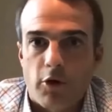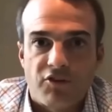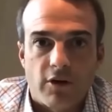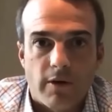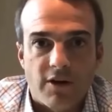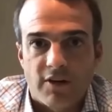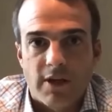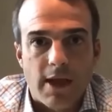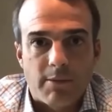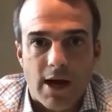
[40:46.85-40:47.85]
third
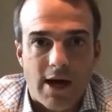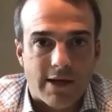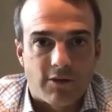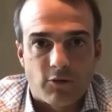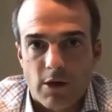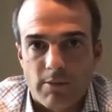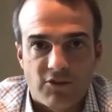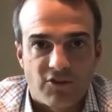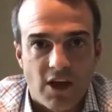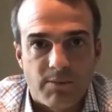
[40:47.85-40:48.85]
generation Gamecock and has won a
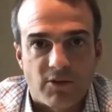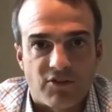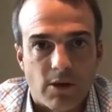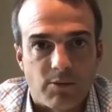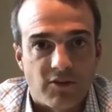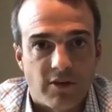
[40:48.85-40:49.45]
bunch of championships.